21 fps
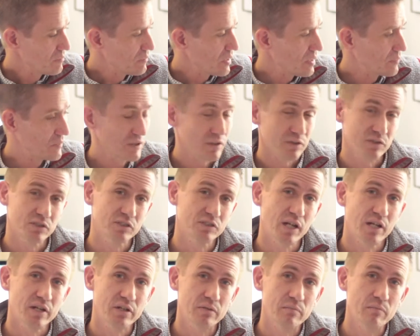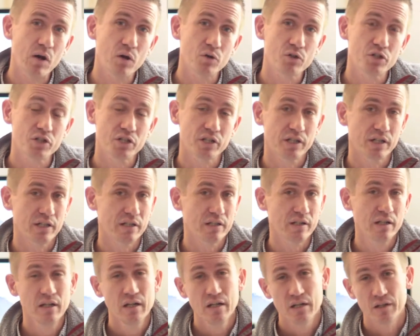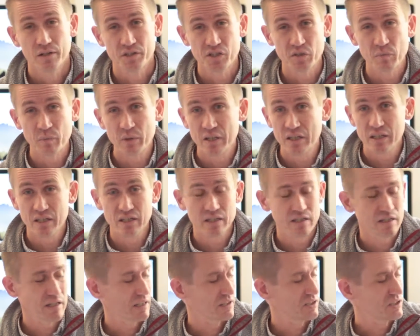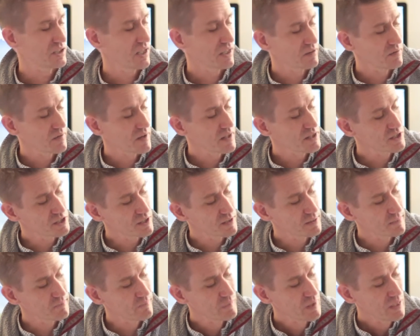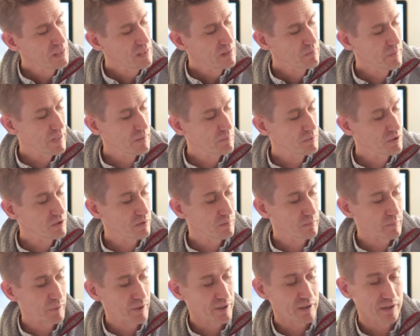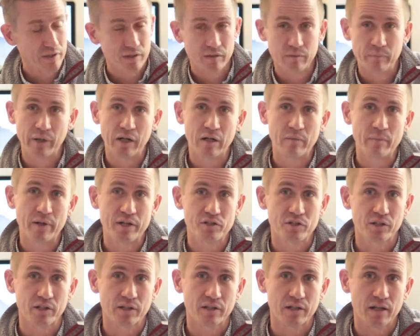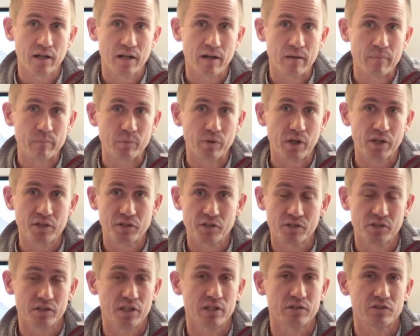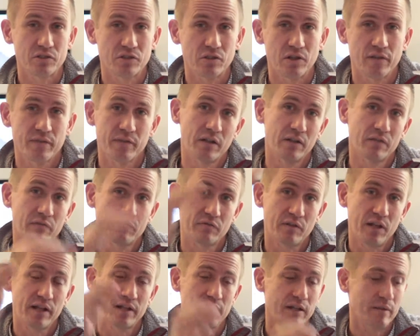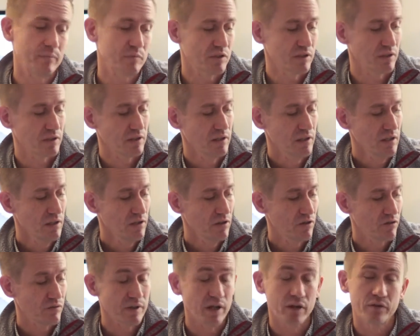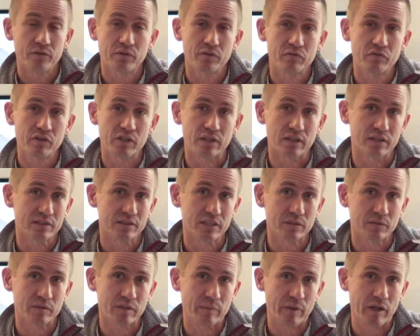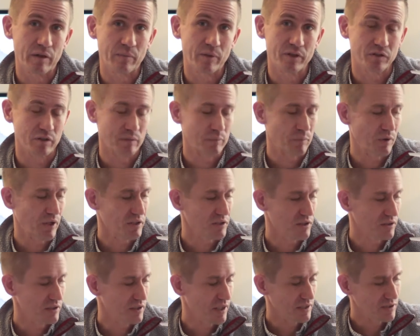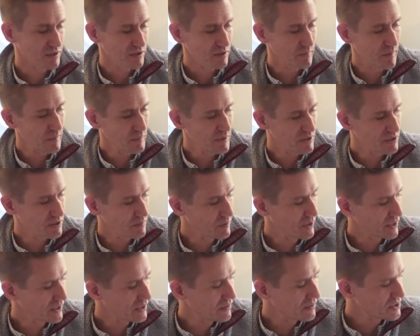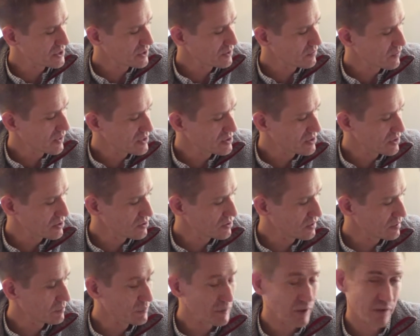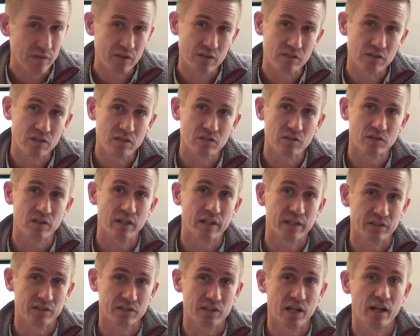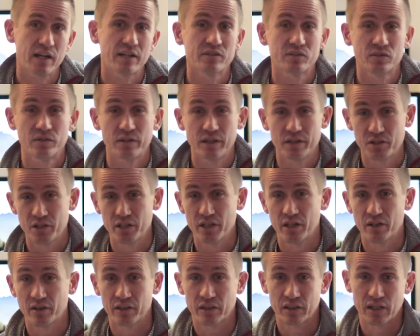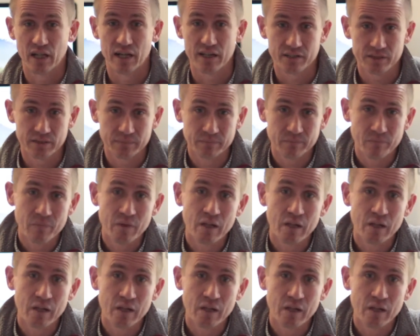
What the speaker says: maybe you'll study motion, speed, acceleration. Maybe you'll put a little barometric pressure sensor on there and fly it up to 300 feet and see what the barometric pressure does. There might be some really interesting ways that you could build this into like a science or an engineering class.